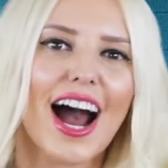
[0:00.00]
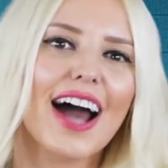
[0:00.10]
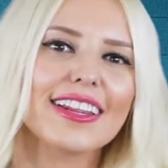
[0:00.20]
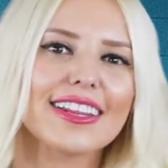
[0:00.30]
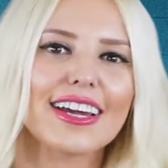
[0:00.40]

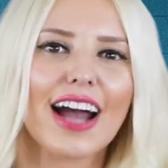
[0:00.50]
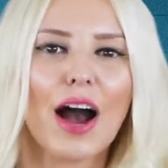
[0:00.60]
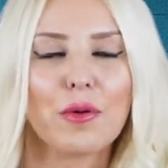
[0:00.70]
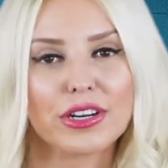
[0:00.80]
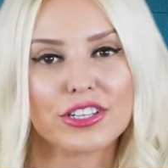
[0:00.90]
I think
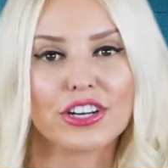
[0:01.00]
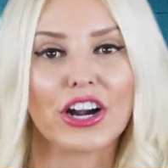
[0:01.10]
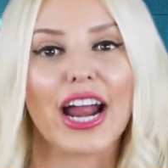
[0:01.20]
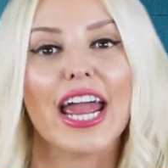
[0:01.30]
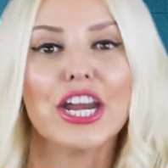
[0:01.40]
I wanna
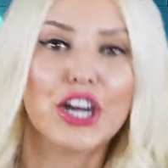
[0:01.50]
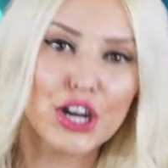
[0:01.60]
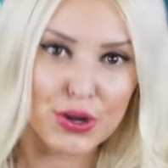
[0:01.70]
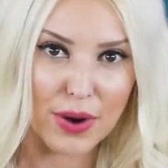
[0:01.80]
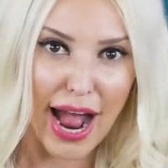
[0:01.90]
start a
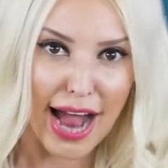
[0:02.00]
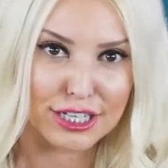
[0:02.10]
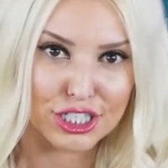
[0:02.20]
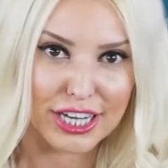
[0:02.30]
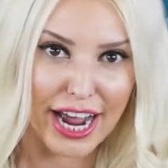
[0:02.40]
new
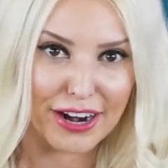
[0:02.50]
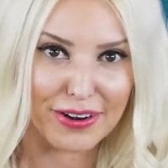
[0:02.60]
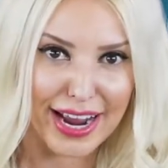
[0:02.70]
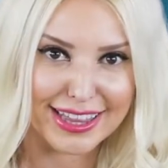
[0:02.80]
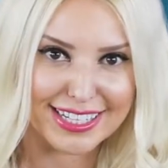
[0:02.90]
hashtag, all
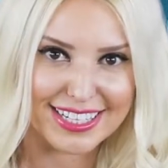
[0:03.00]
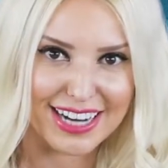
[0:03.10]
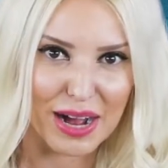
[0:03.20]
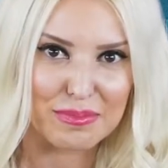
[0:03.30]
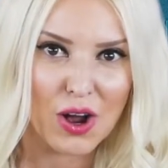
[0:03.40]
right? Listen
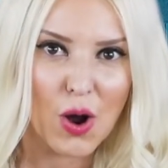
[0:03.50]
up.